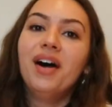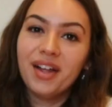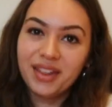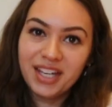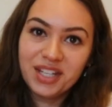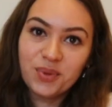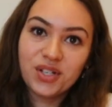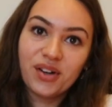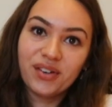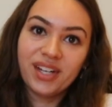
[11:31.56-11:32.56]
are these,
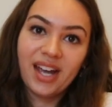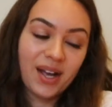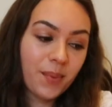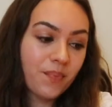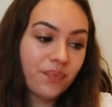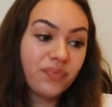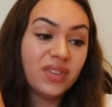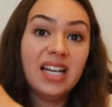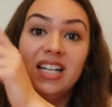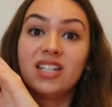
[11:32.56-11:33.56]
which I already ate.
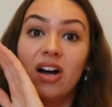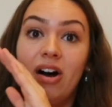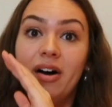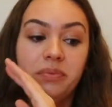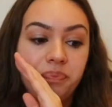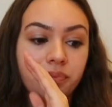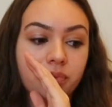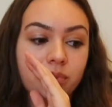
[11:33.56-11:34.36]
These might